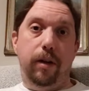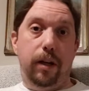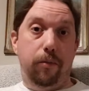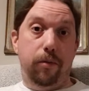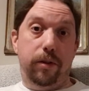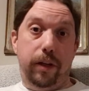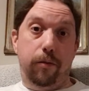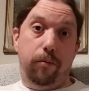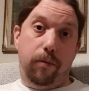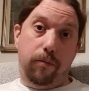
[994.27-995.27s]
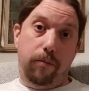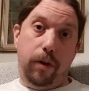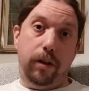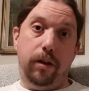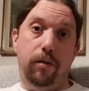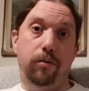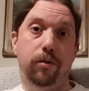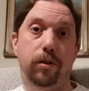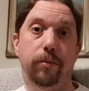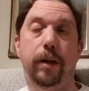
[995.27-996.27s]
then he would send them, my titles
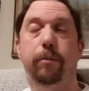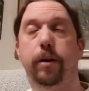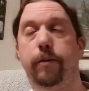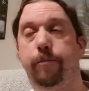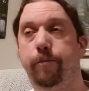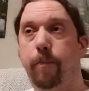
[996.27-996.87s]
on to me. But